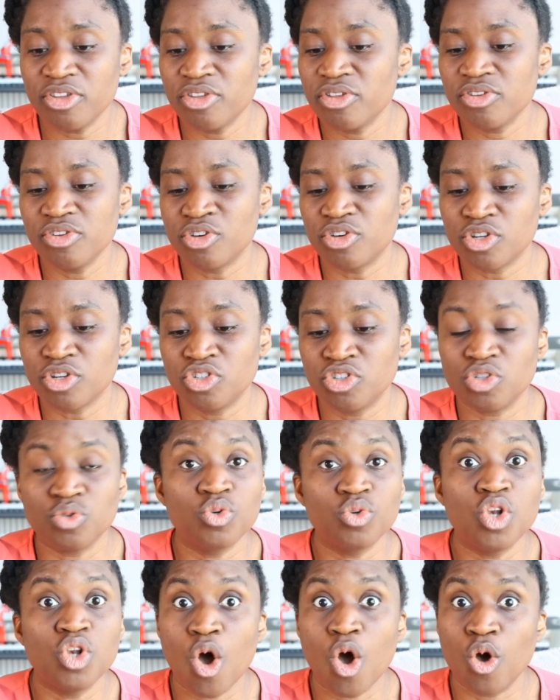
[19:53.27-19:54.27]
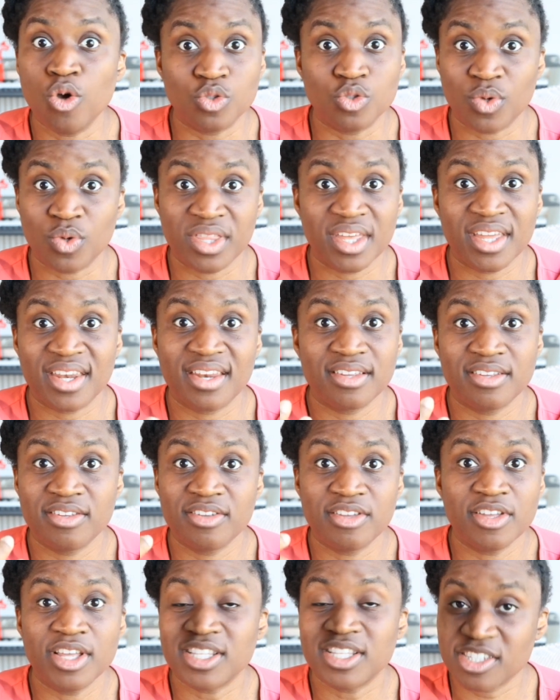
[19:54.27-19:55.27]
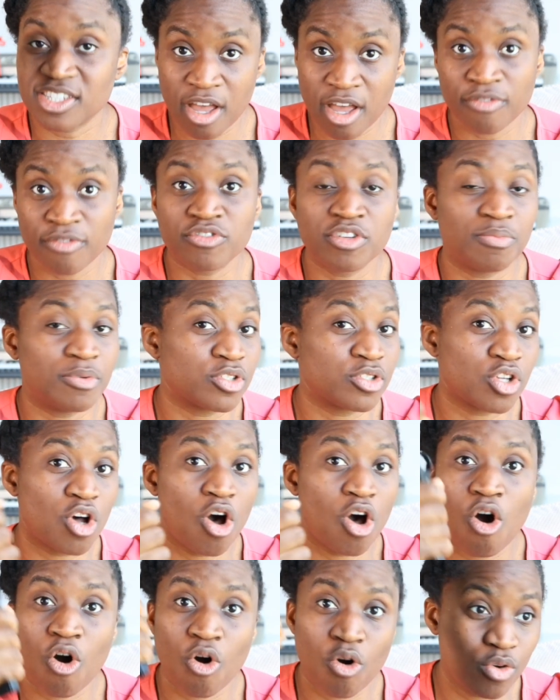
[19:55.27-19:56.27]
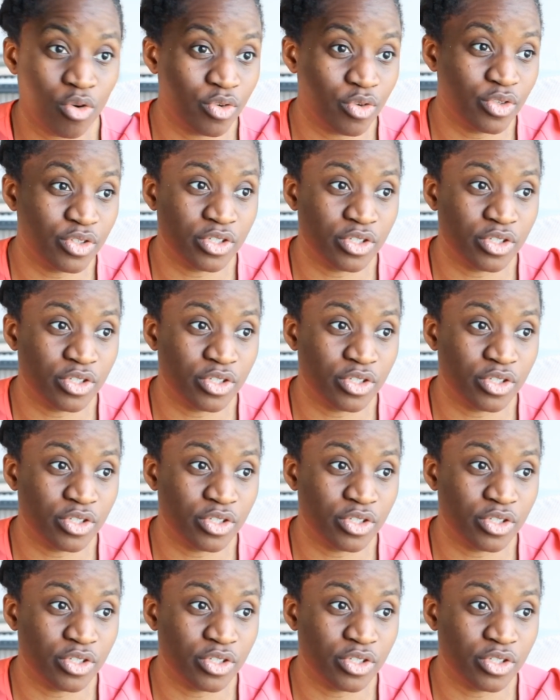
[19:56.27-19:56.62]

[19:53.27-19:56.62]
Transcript: you can do loads with it. It's comfortable to hold,